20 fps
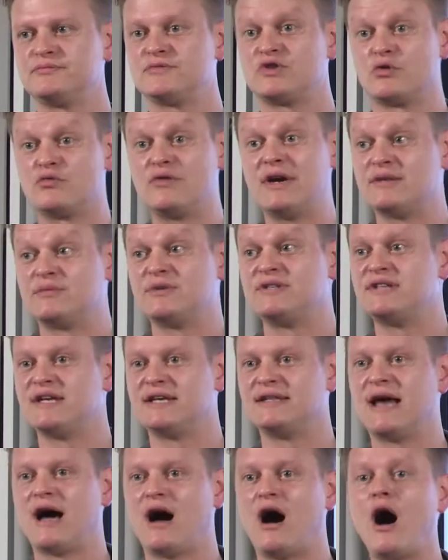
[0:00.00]
So already we're
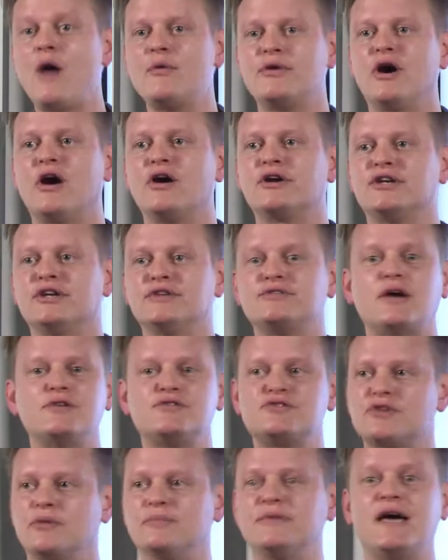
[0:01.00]
seeing that. I would argue,
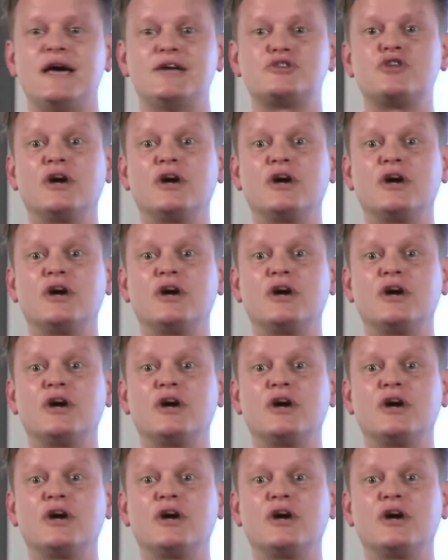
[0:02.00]
don't stop there.